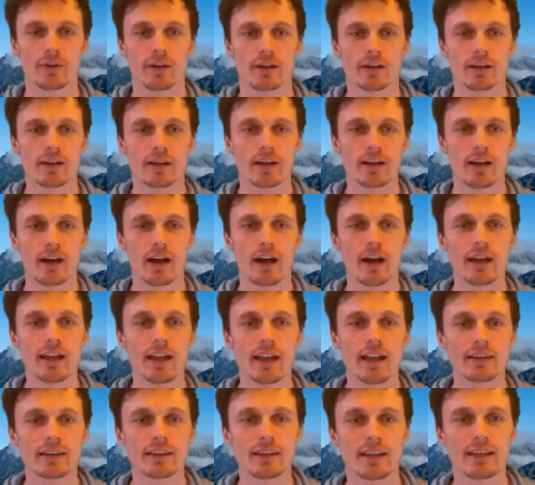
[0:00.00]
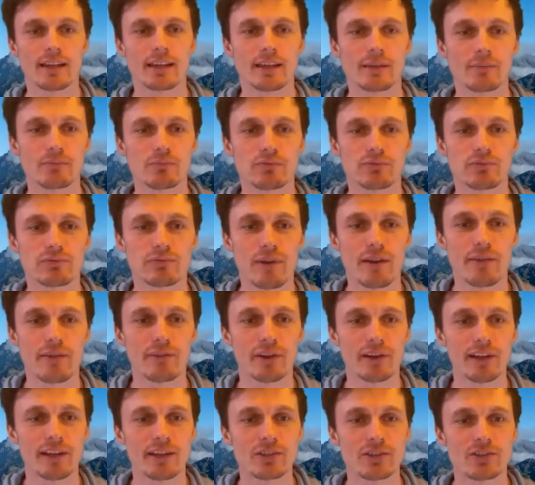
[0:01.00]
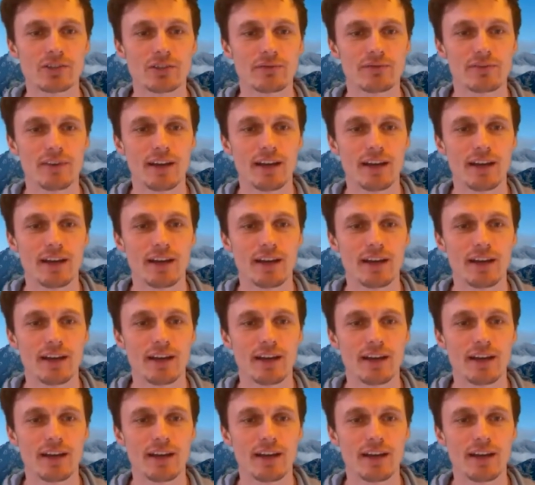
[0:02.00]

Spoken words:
And I had the privilege of